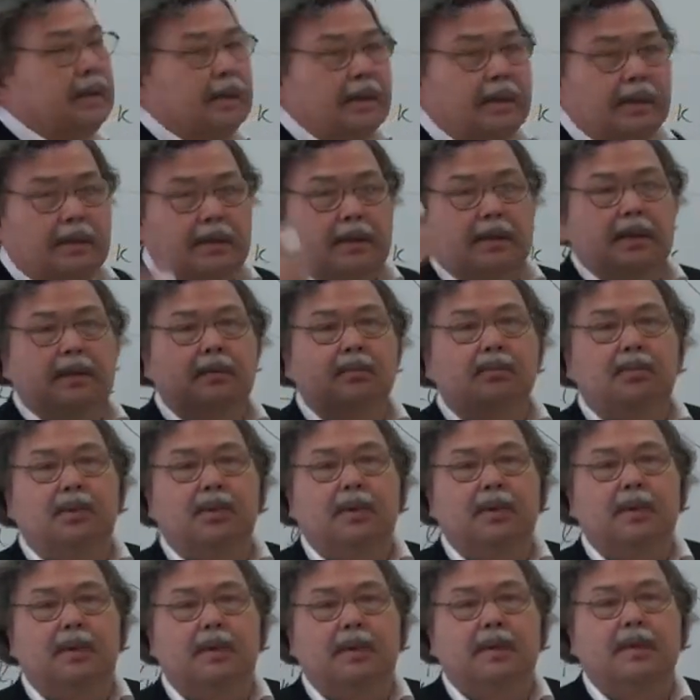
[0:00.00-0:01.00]
real
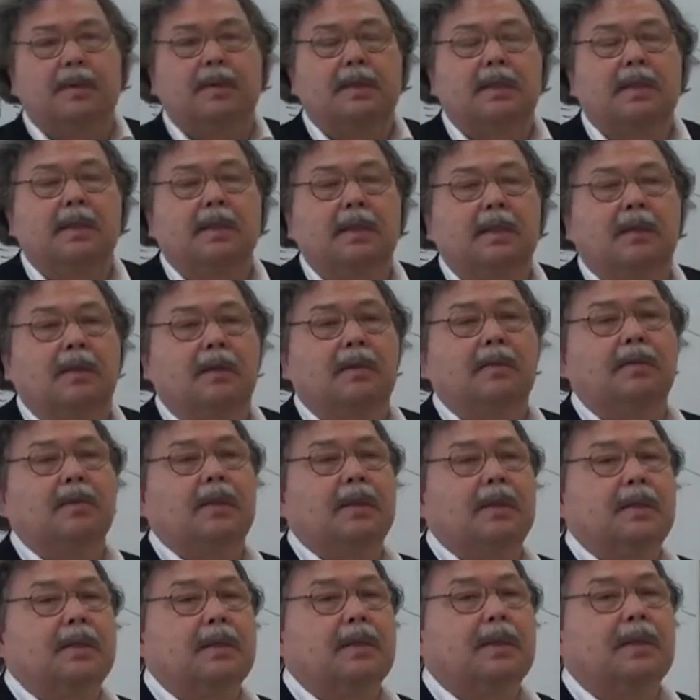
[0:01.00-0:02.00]
importance of
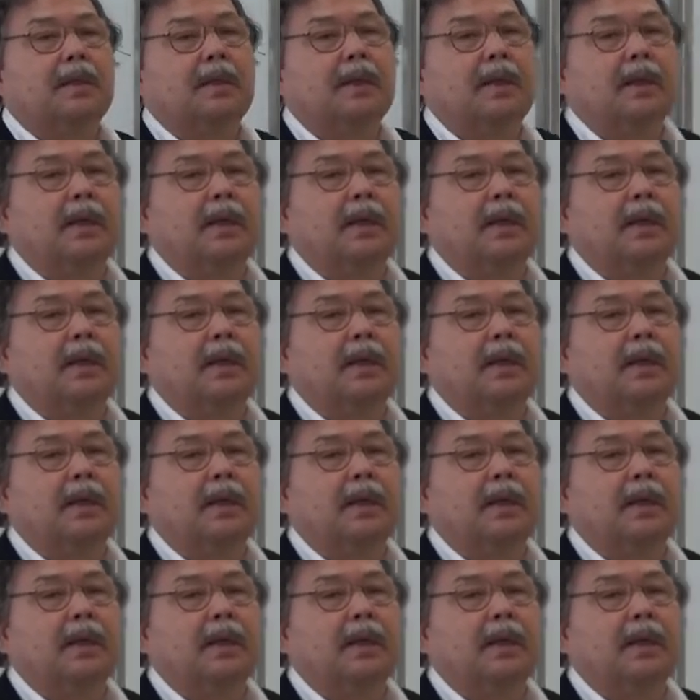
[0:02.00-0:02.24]
this